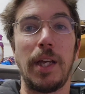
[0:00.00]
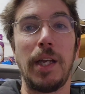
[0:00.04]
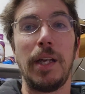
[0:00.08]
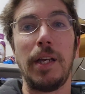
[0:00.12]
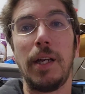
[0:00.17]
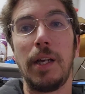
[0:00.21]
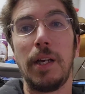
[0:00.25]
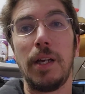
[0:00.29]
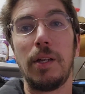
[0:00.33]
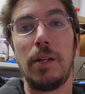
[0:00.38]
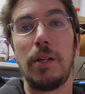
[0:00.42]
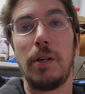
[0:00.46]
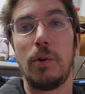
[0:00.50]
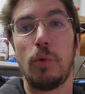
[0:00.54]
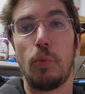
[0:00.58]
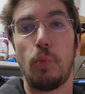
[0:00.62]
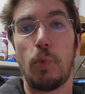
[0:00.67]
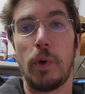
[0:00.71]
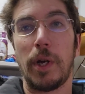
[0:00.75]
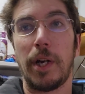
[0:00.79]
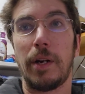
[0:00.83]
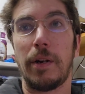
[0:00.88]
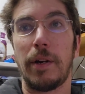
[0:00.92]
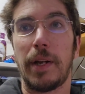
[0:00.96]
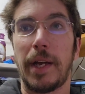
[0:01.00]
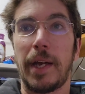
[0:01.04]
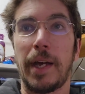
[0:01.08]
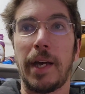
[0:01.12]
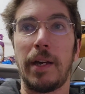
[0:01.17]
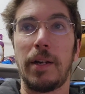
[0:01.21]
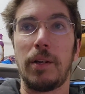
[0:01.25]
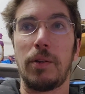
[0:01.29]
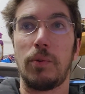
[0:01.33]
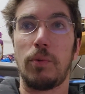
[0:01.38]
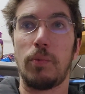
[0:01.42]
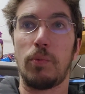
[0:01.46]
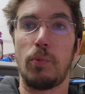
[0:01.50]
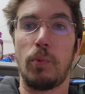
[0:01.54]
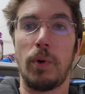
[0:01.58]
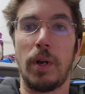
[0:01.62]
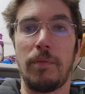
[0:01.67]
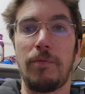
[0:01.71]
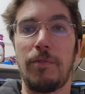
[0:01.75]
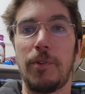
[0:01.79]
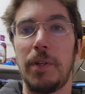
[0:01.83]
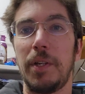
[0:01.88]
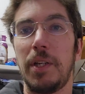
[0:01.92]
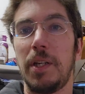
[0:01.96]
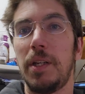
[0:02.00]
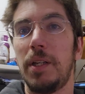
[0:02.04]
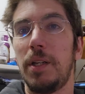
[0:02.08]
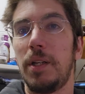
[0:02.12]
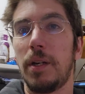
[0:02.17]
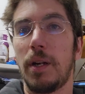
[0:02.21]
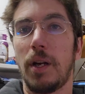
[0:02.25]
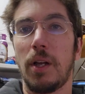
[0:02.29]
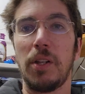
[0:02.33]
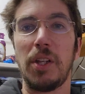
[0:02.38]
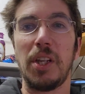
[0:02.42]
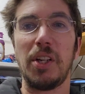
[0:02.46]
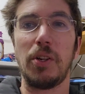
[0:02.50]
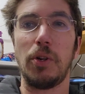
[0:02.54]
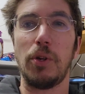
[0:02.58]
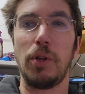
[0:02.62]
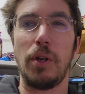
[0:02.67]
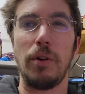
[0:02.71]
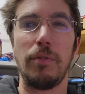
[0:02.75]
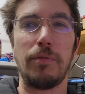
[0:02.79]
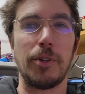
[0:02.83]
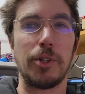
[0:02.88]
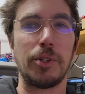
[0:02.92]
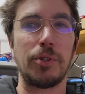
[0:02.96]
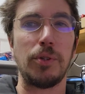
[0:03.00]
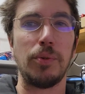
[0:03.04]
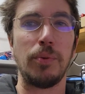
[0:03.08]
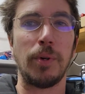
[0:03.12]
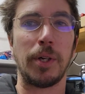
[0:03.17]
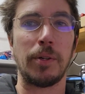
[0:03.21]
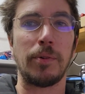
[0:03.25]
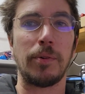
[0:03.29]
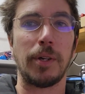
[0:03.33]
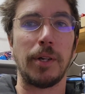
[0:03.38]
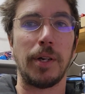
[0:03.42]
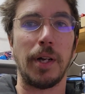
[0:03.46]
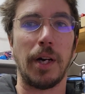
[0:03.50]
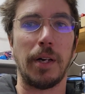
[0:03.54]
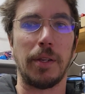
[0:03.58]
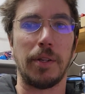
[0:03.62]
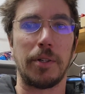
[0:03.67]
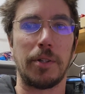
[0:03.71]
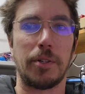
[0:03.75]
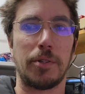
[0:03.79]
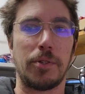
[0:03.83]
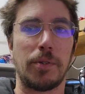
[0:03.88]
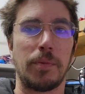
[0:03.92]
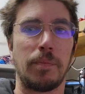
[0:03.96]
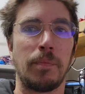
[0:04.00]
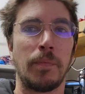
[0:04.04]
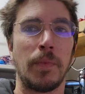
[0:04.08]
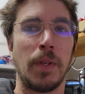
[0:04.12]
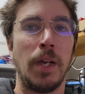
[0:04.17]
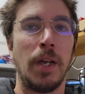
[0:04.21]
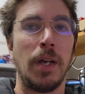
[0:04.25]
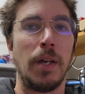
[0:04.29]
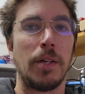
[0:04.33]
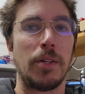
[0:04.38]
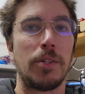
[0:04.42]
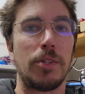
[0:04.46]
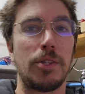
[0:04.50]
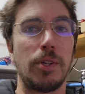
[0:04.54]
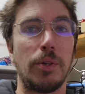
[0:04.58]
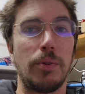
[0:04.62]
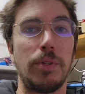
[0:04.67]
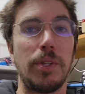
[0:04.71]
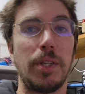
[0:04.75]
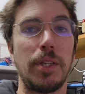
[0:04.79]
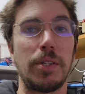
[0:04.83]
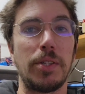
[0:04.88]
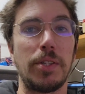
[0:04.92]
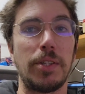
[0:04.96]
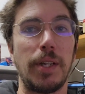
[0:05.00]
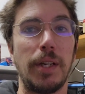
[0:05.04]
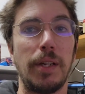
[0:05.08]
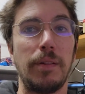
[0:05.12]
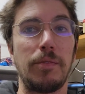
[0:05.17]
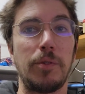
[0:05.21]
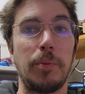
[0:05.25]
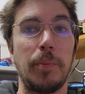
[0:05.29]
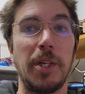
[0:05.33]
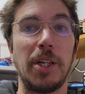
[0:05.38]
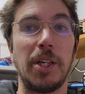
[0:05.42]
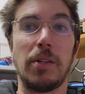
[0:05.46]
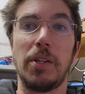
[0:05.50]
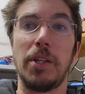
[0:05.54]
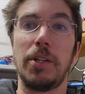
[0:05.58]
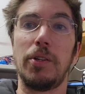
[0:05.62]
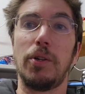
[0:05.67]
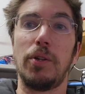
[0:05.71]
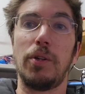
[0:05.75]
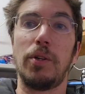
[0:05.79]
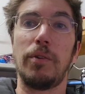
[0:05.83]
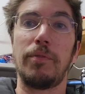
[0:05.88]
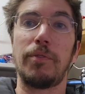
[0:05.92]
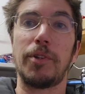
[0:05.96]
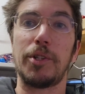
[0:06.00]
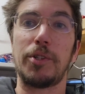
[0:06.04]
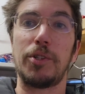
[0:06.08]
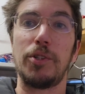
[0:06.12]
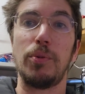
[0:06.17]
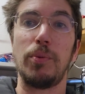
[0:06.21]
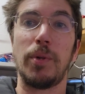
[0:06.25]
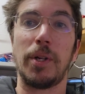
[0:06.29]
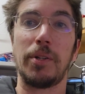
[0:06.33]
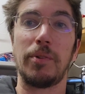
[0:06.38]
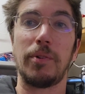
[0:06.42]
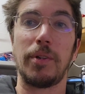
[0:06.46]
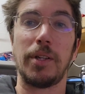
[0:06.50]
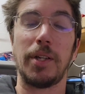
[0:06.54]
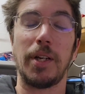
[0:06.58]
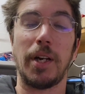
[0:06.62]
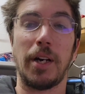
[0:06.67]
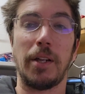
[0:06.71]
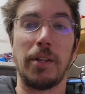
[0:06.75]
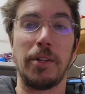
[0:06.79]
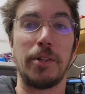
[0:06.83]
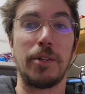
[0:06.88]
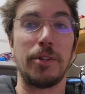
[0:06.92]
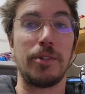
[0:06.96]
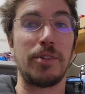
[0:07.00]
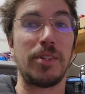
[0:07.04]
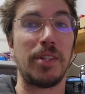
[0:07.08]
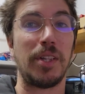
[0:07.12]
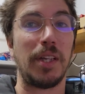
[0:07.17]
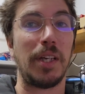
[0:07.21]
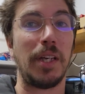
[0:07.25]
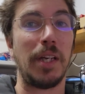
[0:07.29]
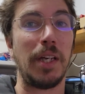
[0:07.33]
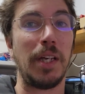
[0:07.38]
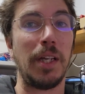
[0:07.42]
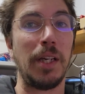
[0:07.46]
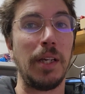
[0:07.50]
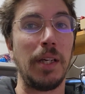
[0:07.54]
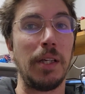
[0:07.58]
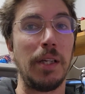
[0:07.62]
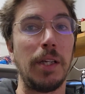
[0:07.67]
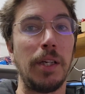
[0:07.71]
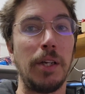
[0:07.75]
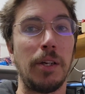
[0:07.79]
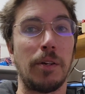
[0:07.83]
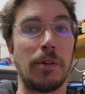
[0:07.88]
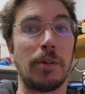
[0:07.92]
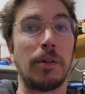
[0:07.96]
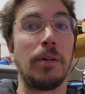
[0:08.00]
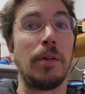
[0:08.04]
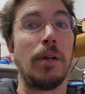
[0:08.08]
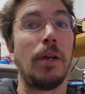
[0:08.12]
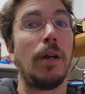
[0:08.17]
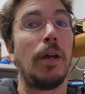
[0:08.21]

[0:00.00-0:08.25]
and we're at roughly a little over $200. So this saves me a little over $200 in a year.